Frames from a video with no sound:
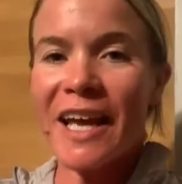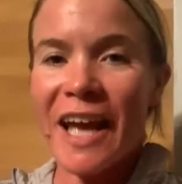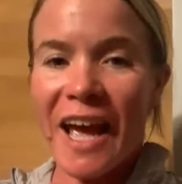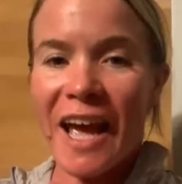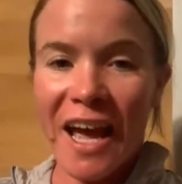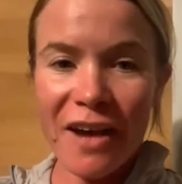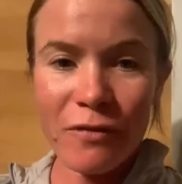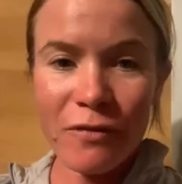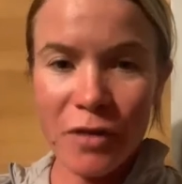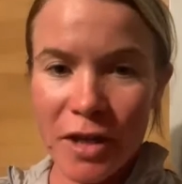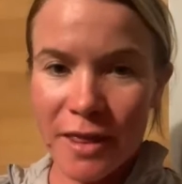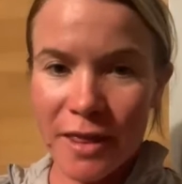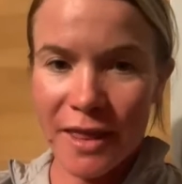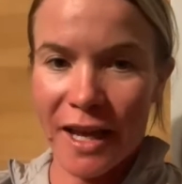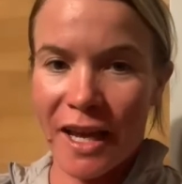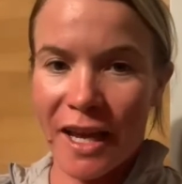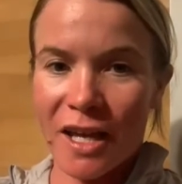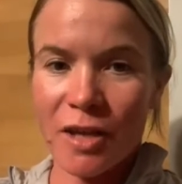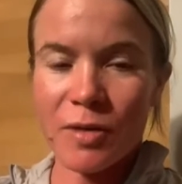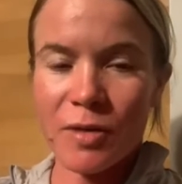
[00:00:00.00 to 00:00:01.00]

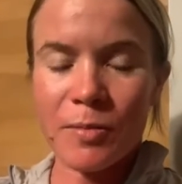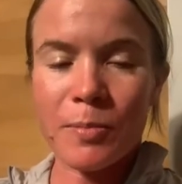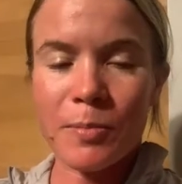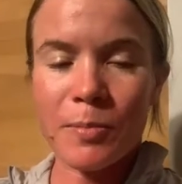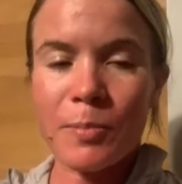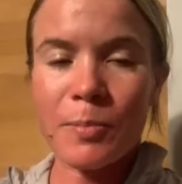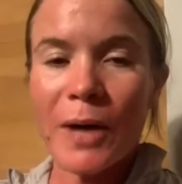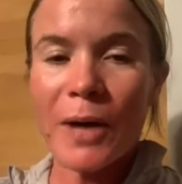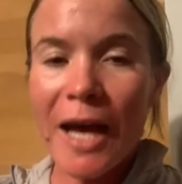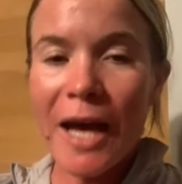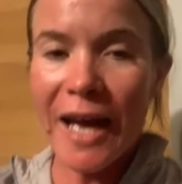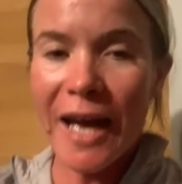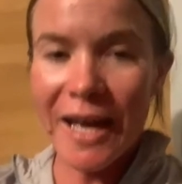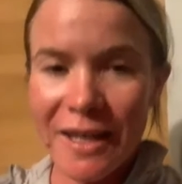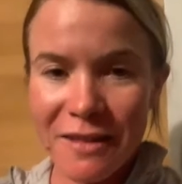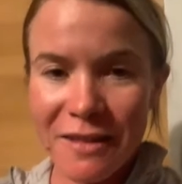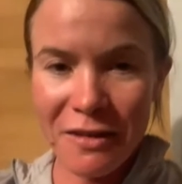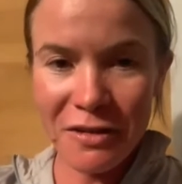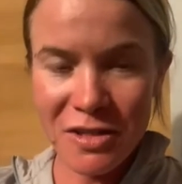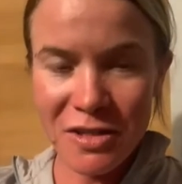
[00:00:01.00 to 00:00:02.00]
everything.
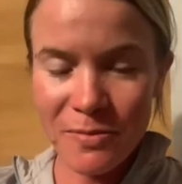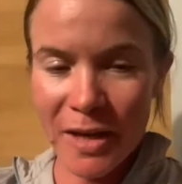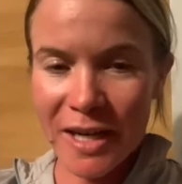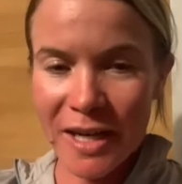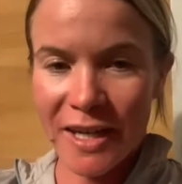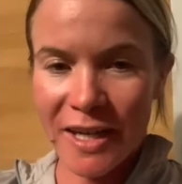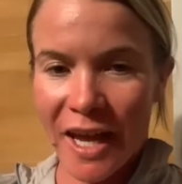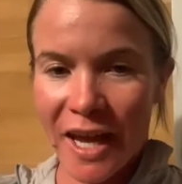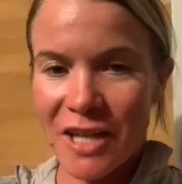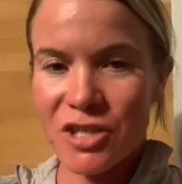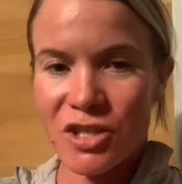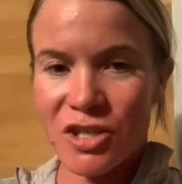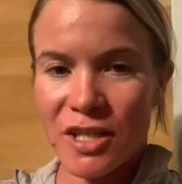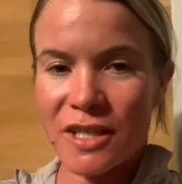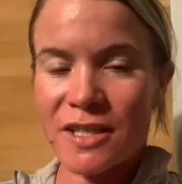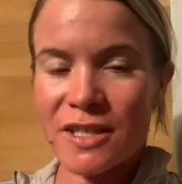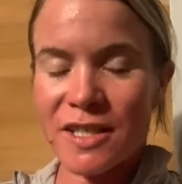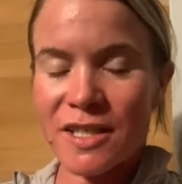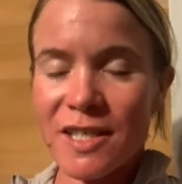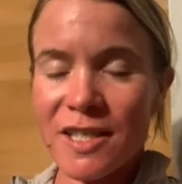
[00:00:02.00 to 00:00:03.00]
But those
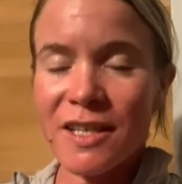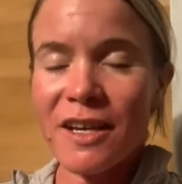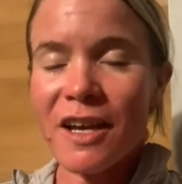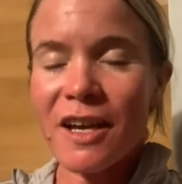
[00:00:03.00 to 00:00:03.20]
medications,